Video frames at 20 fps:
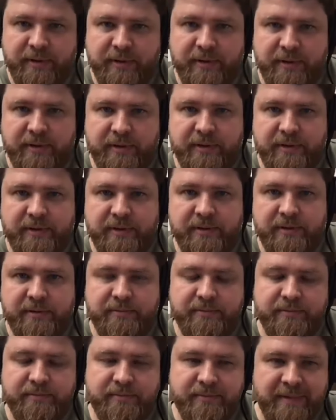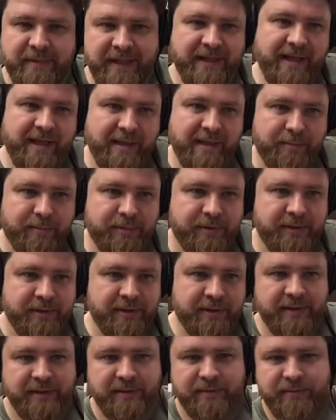We hope it will
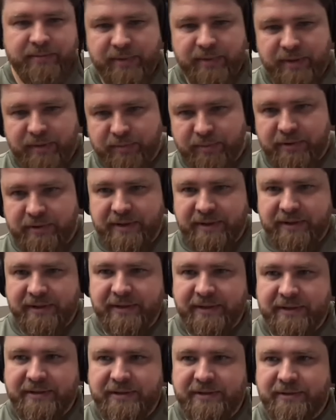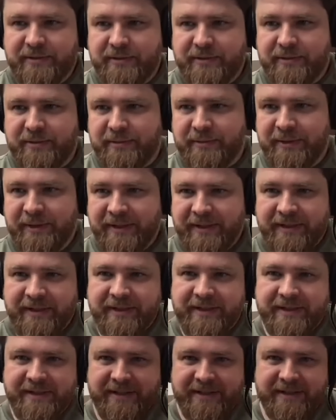help people at least to
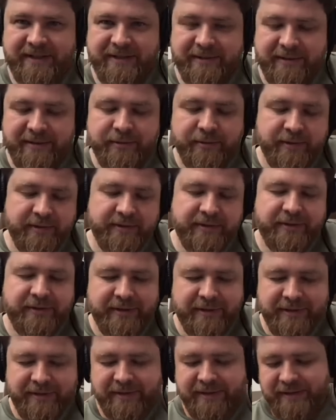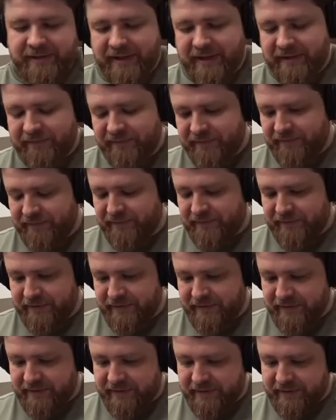increase their
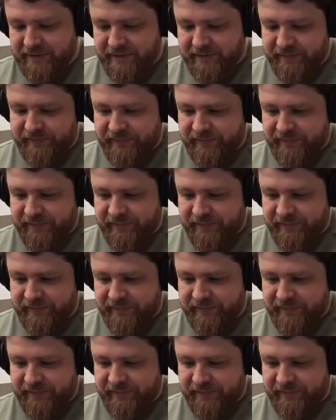life